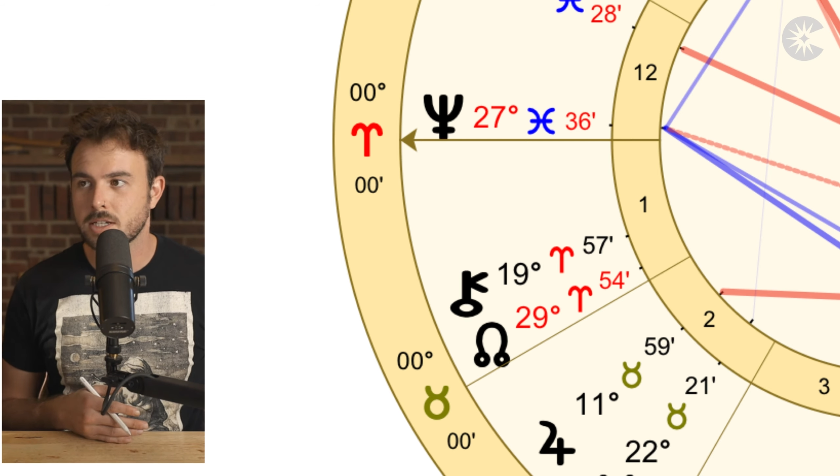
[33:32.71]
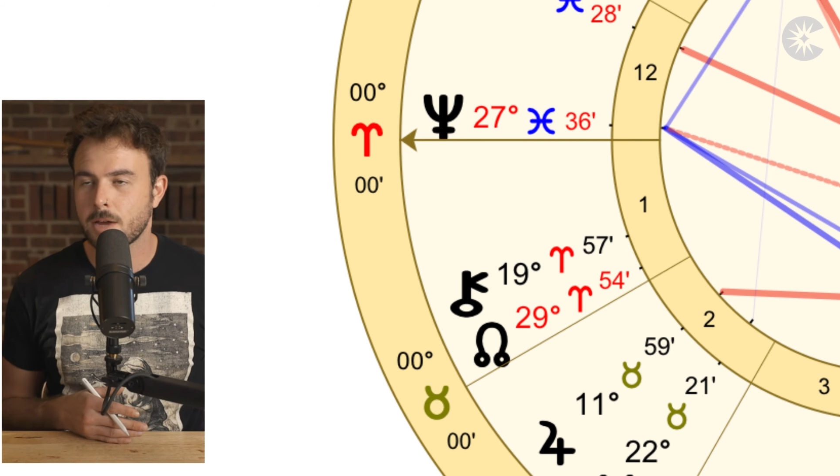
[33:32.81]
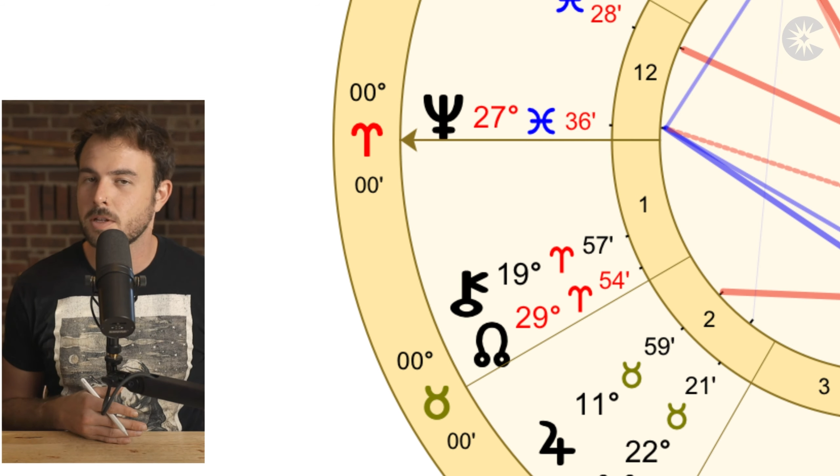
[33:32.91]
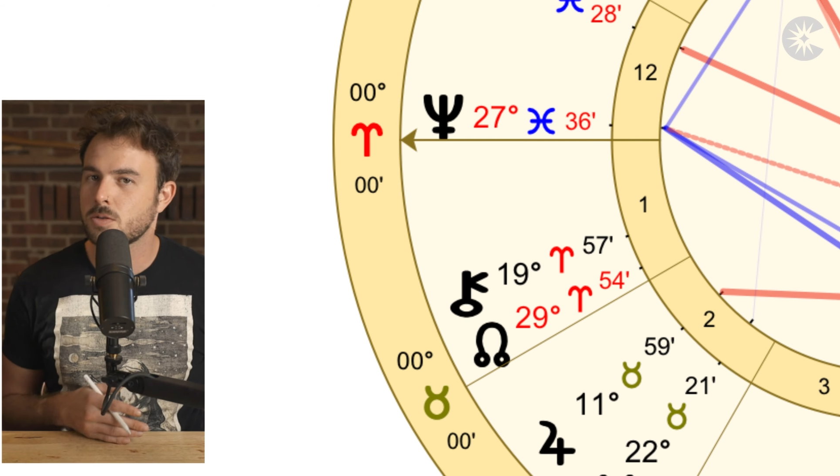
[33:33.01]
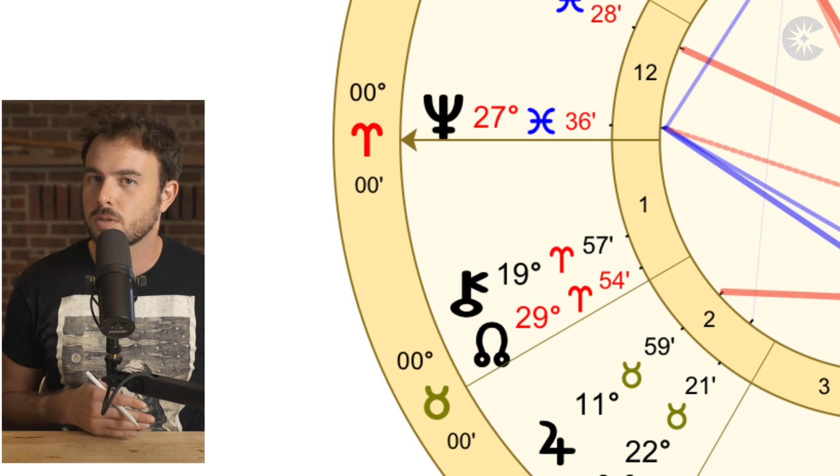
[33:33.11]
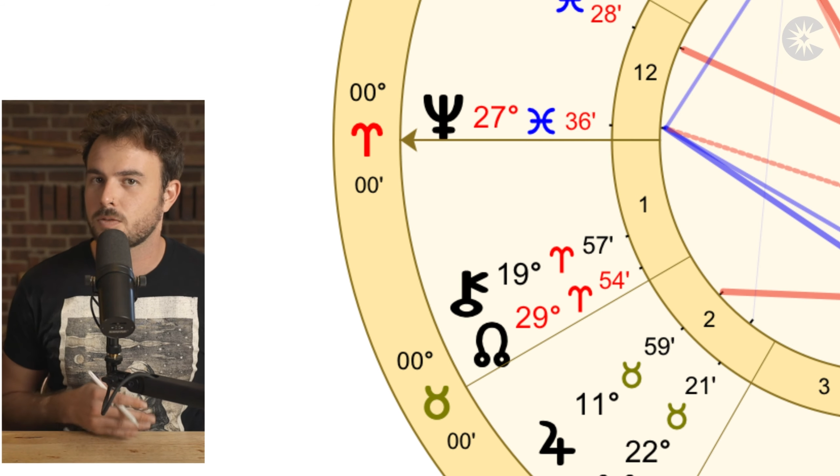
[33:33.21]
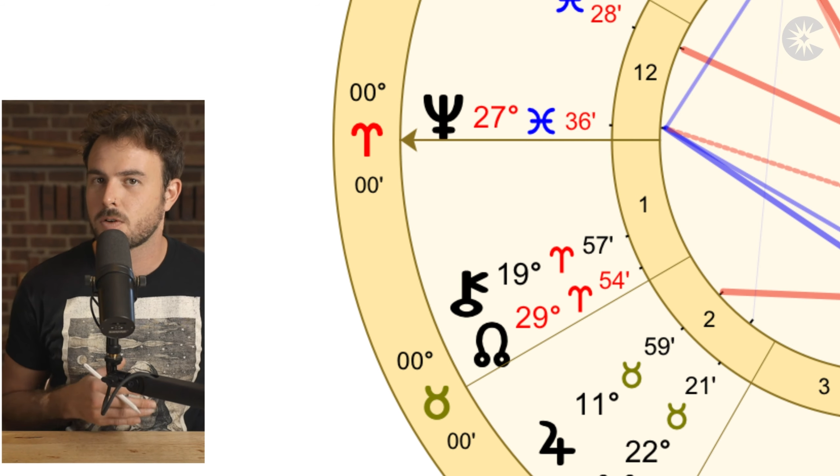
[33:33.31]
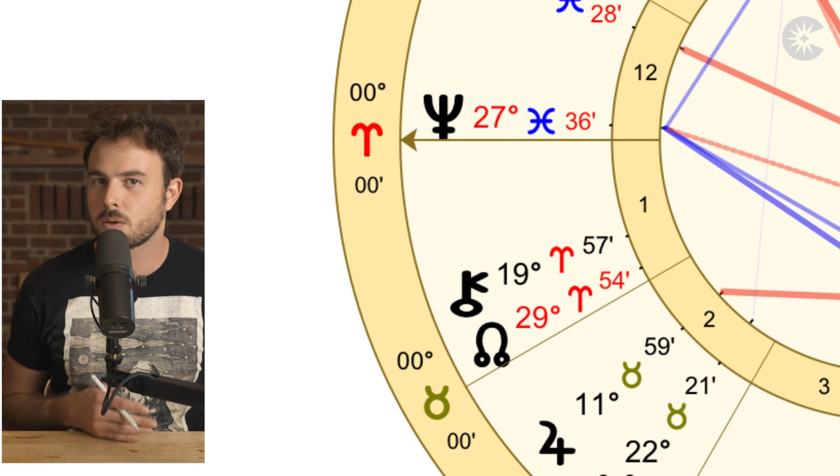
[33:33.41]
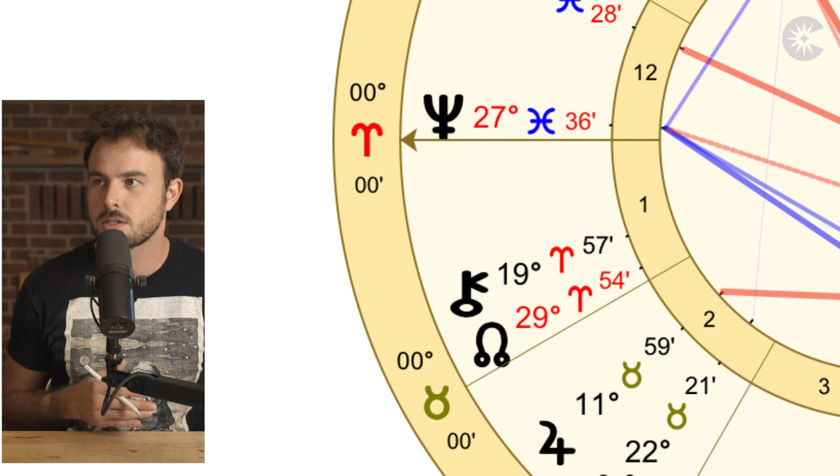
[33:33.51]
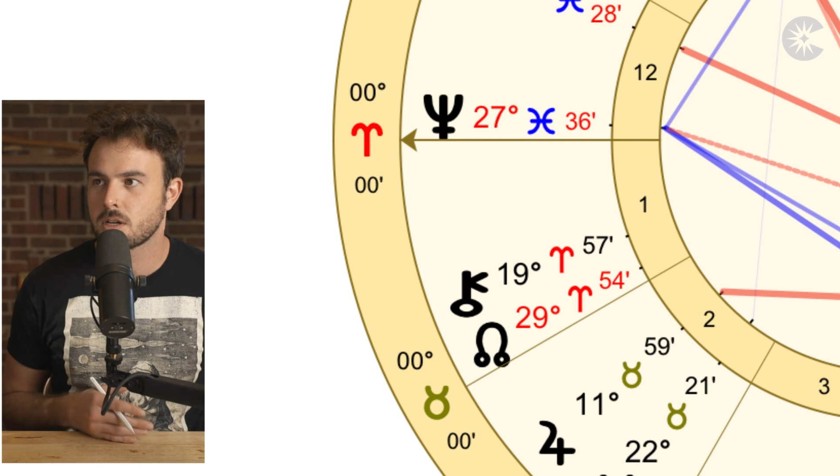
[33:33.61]
a time that's really
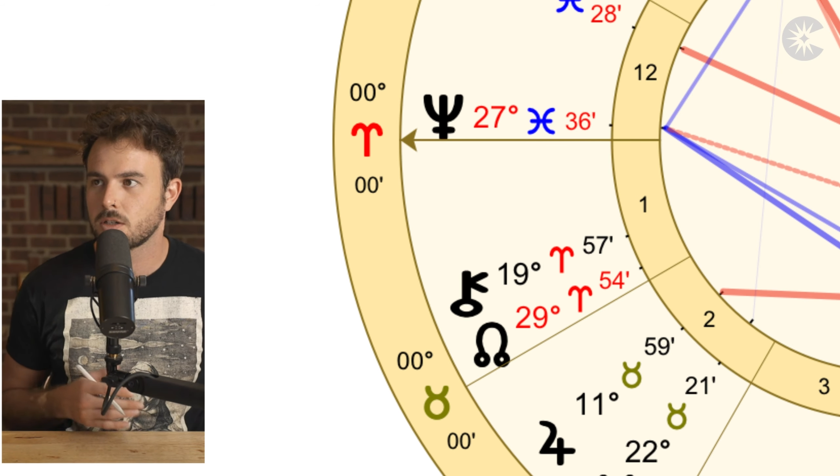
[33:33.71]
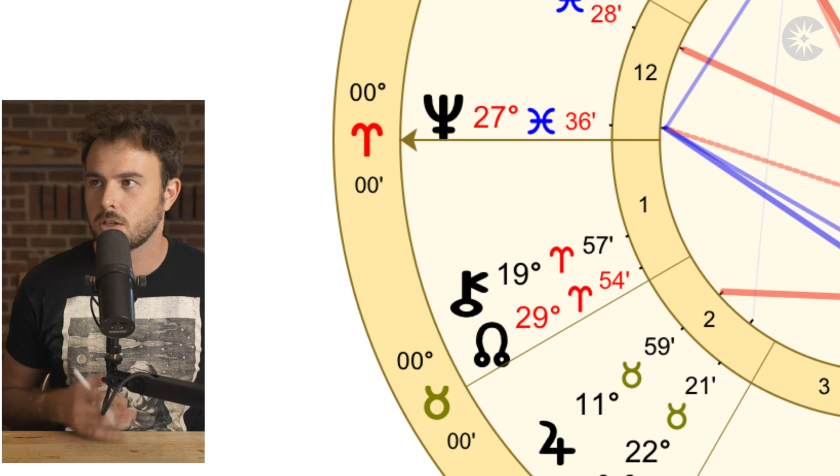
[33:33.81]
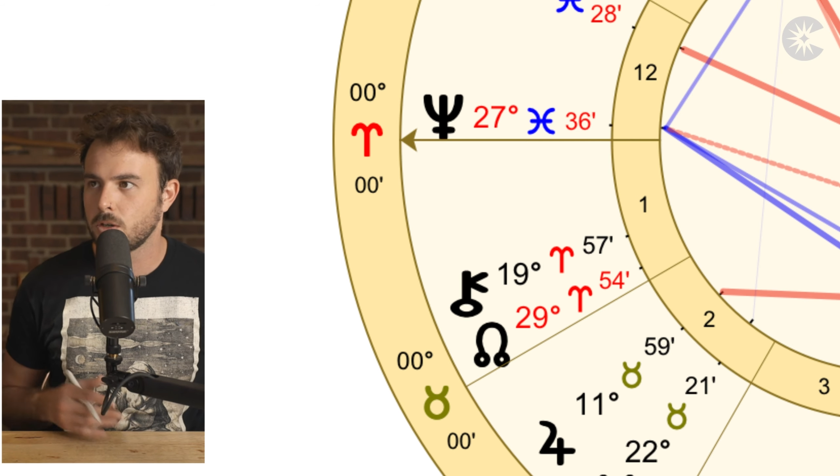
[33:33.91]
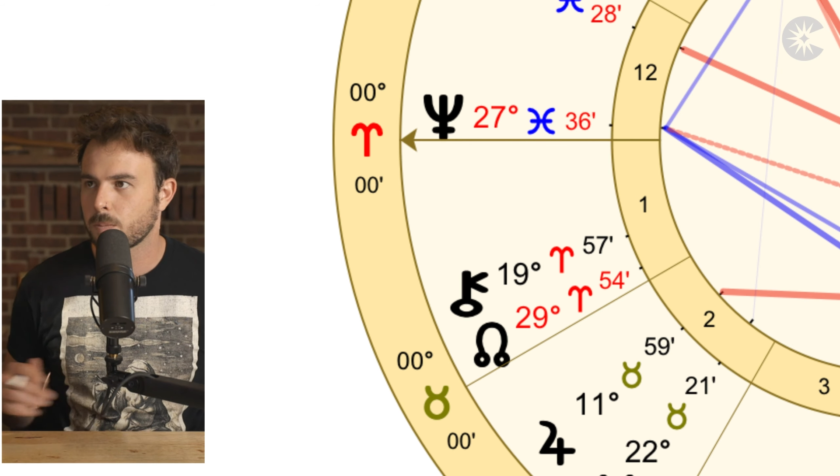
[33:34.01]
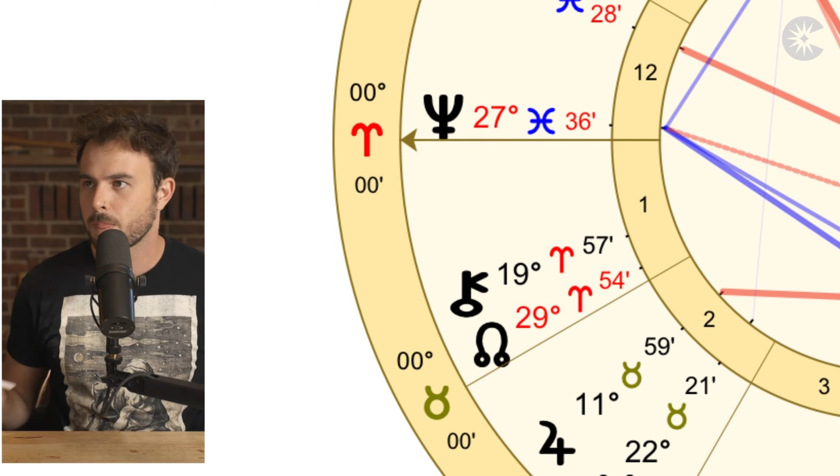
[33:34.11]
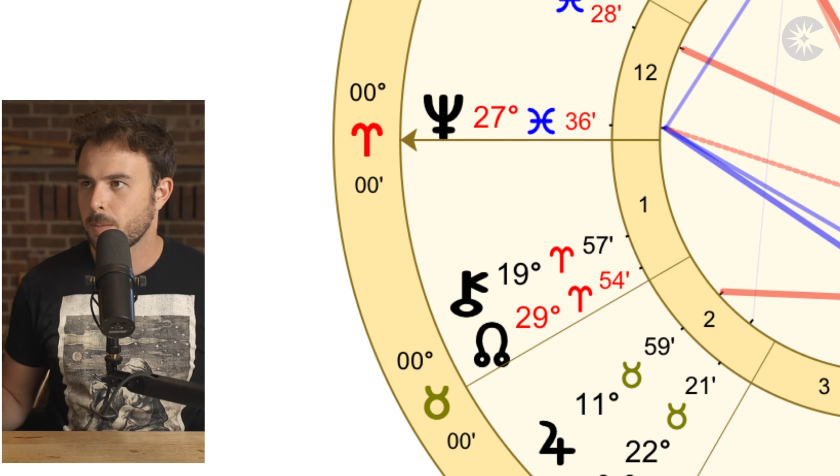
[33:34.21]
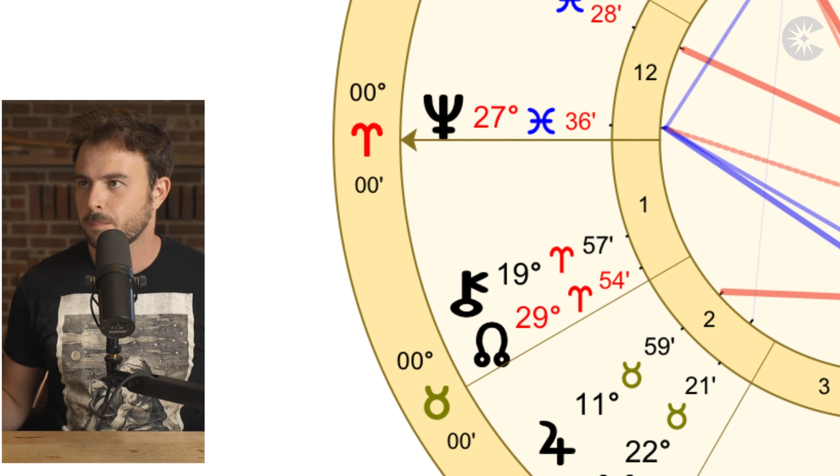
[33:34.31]
focused on you